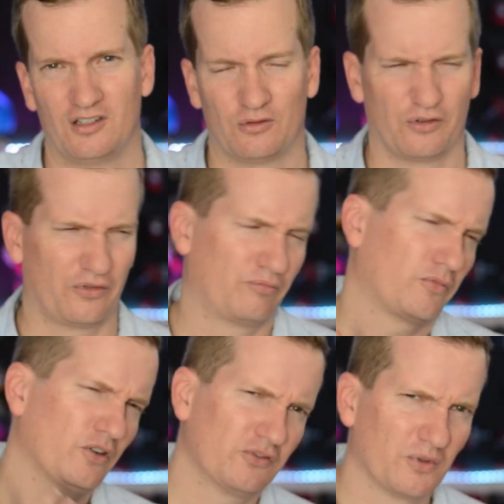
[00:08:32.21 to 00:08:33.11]
Well,
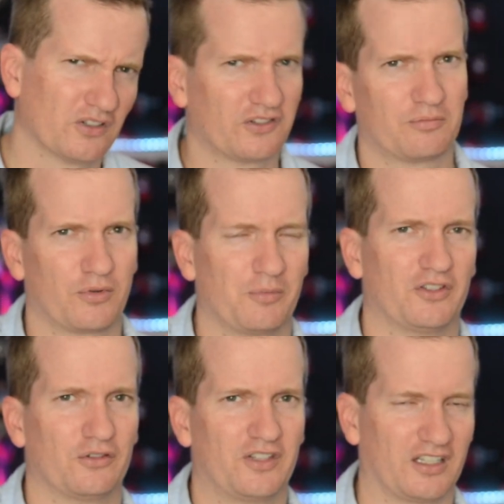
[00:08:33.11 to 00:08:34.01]
those ones probably
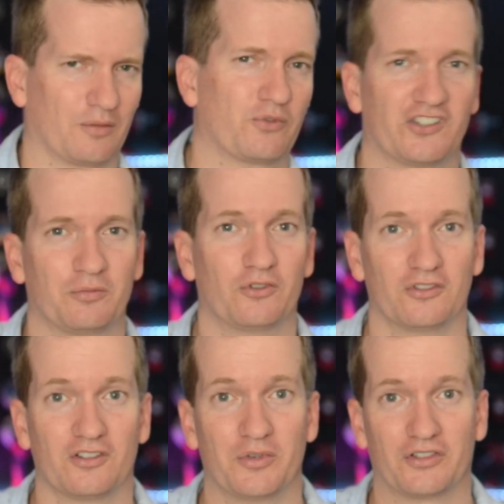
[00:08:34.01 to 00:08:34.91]
do take that principle a
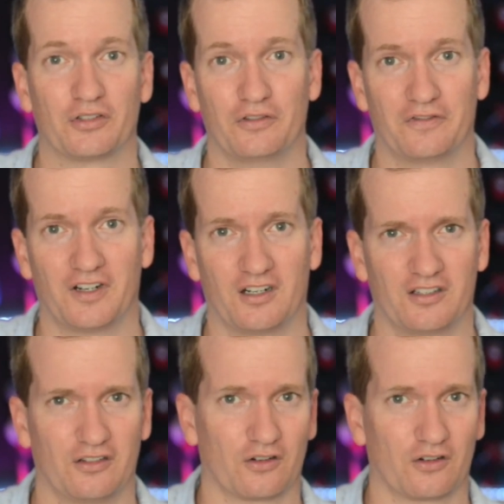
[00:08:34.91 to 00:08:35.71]
little bit too far and they're not